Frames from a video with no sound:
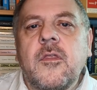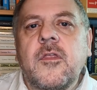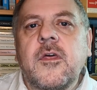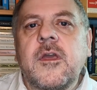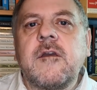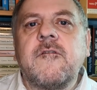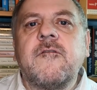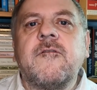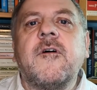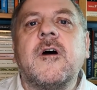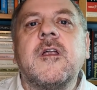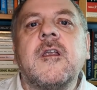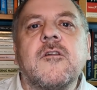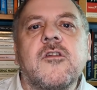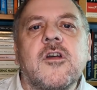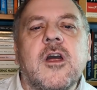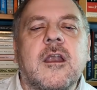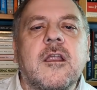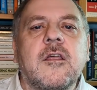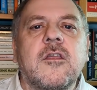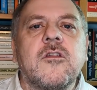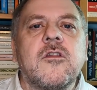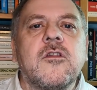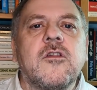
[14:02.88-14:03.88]
The final
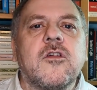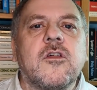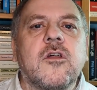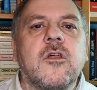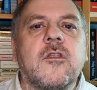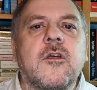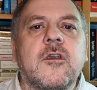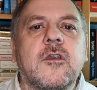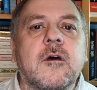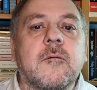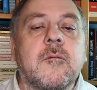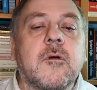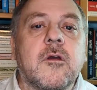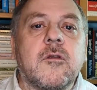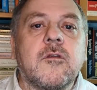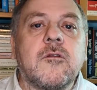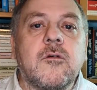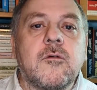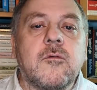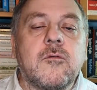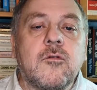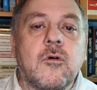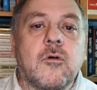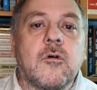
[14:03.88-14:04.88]
challenge that I'm going
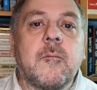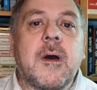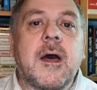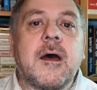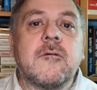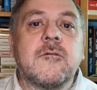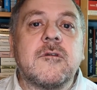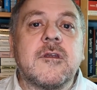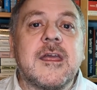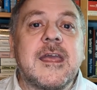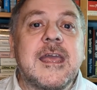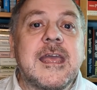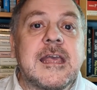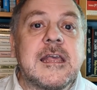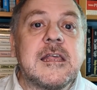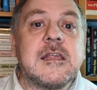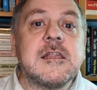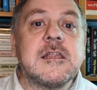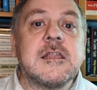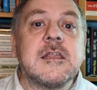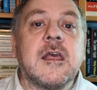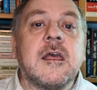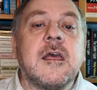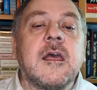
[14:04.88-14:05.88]
to talk about
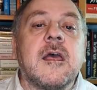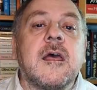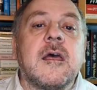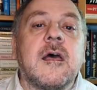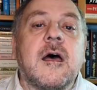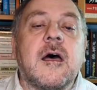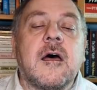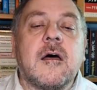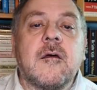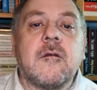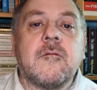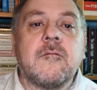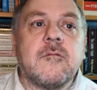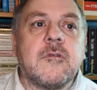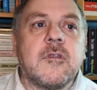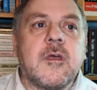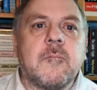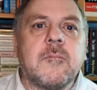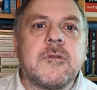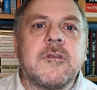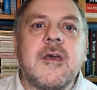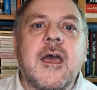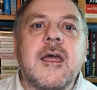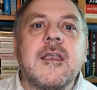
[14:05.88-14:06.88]
is uh,
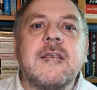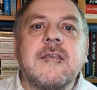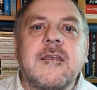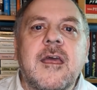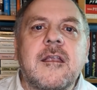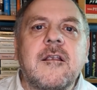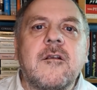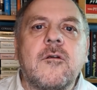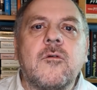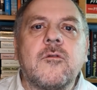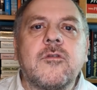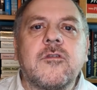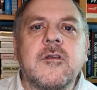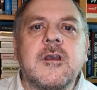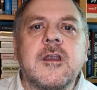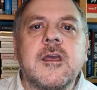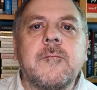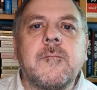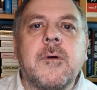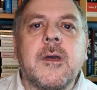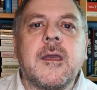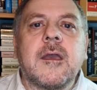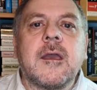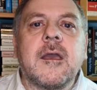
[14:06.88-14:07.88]
number 10, 10 Lords of
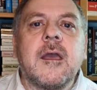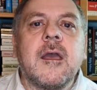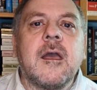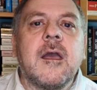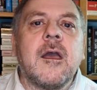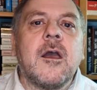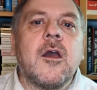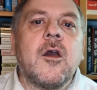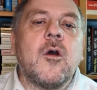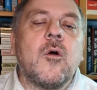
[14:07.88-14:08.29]
Leaping,